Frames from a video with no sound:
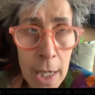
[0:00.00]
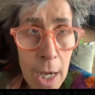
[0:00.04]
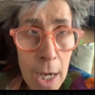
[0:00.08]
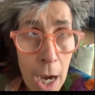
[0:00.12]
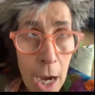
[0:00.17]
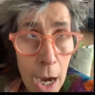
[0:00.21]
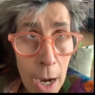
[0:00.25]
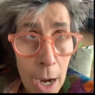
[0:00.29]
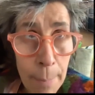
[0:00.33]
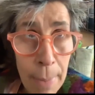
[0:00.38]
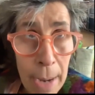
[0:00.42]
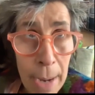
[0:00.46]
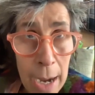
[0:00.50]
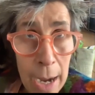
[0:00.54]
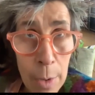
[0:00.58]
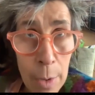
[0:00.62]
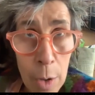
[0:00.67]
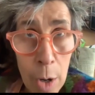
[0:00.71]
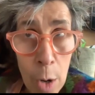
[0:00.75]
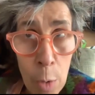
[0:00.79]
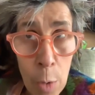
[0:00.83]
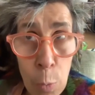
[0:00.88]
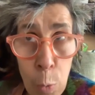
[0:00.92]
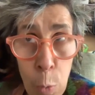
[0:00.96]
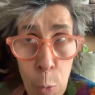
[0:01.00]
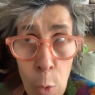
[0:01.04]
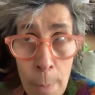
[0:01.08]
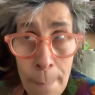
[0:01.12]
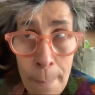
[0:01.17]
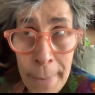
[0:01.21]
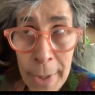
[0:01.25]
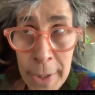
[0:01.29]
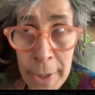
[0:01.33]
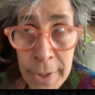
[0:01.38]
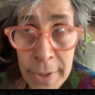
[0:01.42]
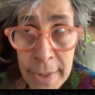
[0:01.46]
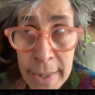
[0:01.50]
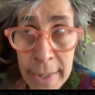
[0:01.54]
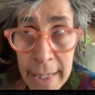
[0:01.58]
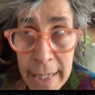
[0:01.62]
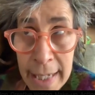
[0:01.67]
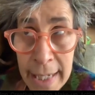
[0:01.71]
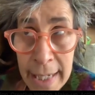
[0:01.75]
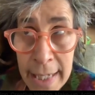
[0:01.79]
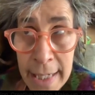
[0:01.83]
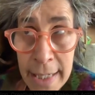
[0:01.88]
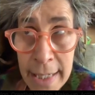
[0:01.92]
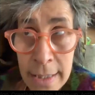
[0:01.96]
about a woman
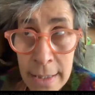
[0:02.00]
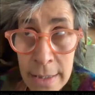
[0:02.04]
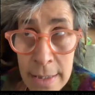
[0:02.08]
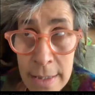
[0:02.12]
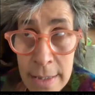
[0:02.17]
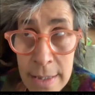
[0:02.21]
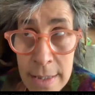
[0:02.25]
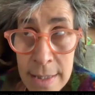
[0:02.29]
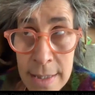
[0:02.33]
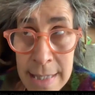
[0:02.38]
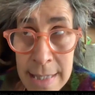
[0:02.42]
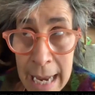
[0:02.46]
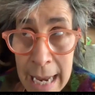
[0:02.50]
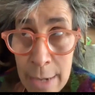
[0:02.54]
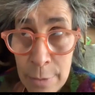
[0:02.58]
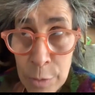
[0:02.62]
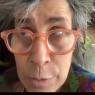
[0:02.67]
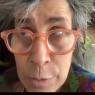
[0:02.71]
in South